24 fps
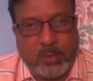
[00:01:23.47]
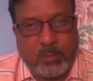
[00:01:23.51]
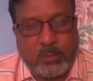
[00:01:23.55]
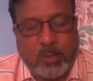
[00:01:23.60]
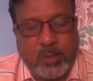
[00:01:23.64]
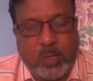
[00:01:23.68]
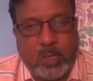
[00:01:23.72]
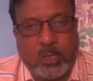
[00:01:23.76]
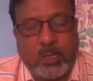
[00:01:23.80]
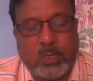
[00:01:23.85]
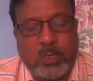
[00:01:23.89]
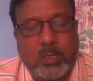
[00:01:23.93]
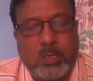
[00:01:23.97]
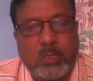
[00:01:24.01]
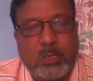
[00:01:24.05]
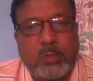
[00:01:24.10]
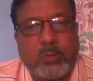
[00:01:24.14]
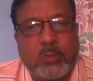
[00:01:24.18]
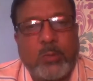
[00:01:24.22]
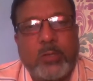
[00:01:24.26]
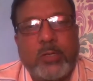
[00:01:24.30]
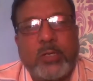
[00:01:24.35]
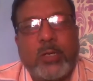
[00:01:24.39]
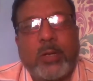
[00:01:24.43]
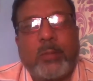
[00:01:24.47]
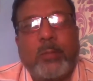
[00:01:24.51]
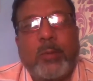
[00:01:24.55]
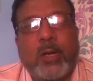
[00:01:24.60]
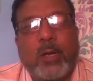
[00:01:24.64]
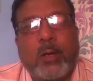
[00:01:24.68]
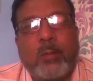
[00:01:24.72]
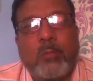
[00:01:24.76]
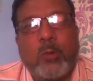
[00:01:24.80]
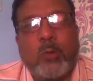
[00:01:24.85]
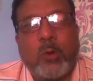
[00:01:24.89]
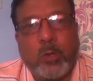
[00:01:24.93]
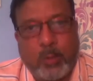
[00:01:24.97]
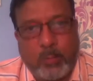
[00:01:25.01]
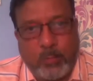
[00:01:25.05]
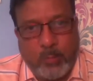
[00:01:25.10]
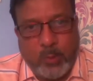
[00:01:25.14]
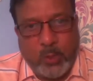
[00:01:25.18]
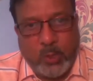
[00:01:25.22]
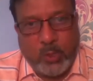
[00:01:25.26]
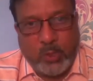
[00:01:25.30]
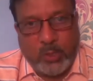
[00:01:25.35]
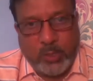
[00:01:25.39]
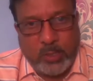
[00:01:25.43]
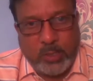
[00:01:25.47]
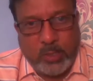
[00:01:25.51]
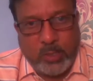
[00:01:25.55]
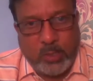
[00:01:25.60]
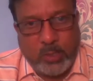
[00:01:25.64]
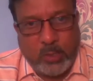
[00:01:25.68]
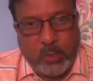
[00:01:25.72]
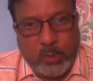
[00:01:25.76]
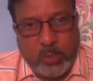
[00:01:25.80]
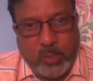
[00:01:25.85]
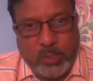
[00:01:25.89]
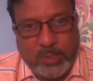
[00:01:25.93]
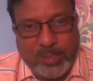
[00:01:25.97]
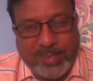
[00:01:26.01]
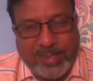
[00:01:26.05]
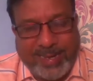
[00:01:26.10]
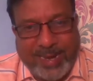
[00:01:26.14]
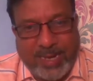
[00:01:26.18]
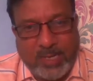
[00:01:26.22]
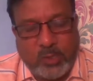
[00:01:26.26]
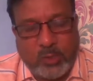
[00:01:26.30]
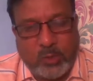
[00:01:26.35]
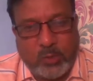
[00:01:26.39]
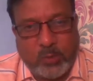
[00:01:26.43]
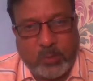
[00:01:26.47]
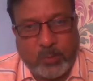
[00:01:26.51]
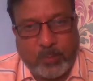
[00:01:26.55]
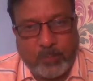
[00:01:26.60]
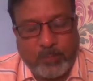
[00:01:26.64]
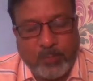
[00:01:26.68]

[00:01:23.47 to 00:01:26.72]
the morals, which have become more important in today's classroom.